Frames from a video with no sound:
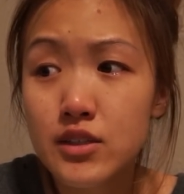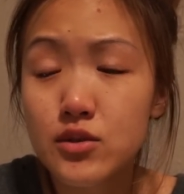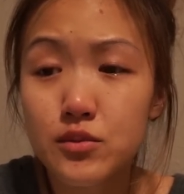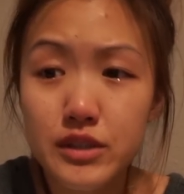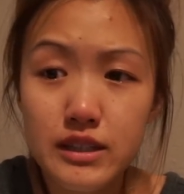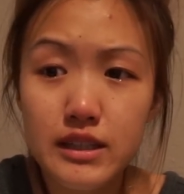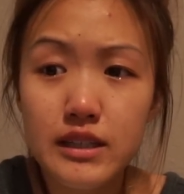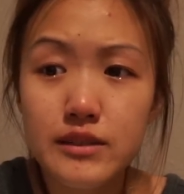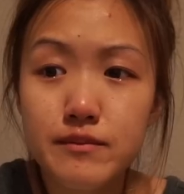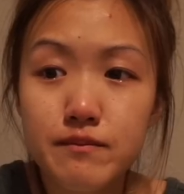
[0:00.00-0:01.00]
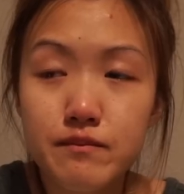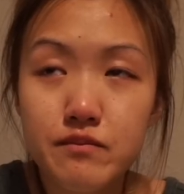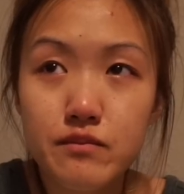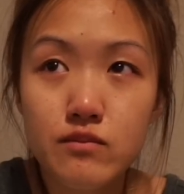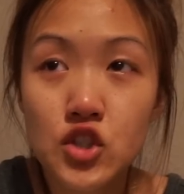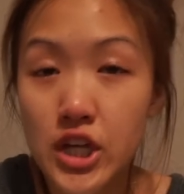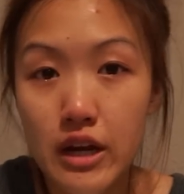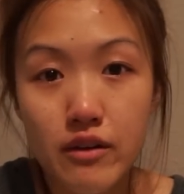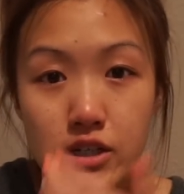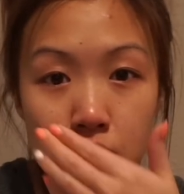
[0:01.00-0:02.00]
to really
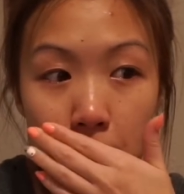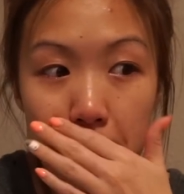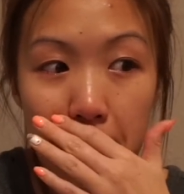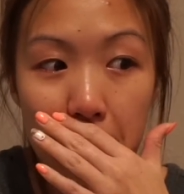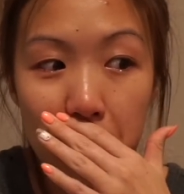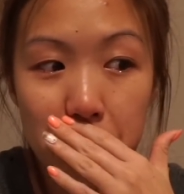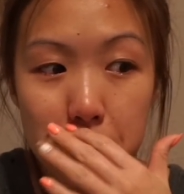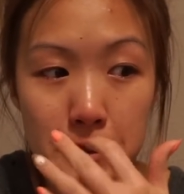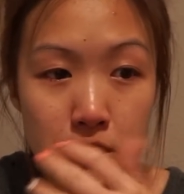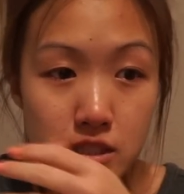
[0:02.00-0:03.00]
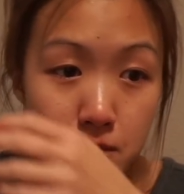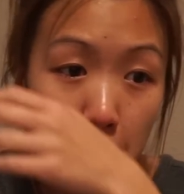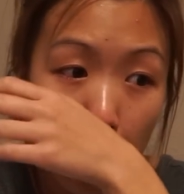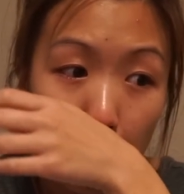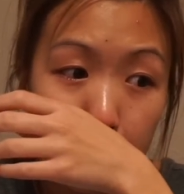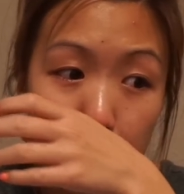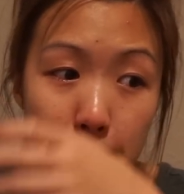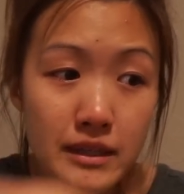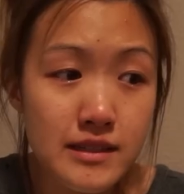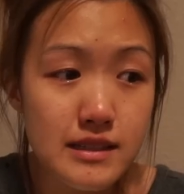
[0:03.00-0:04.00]
cherish our lives and just be happy,
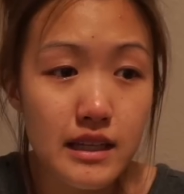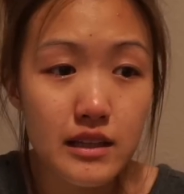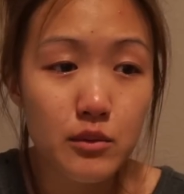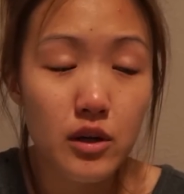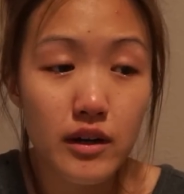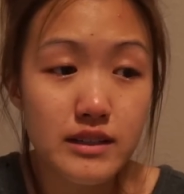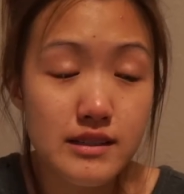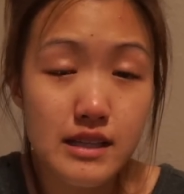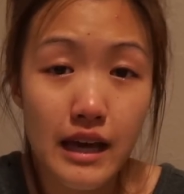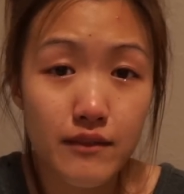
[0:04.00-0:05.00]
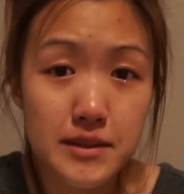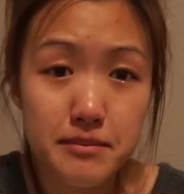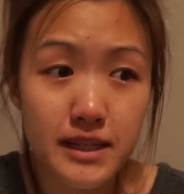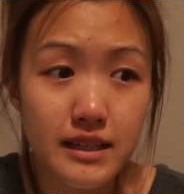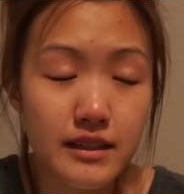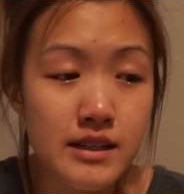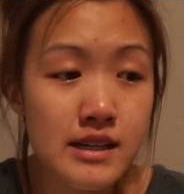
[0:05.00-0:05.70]
because lately we honestly haven't been,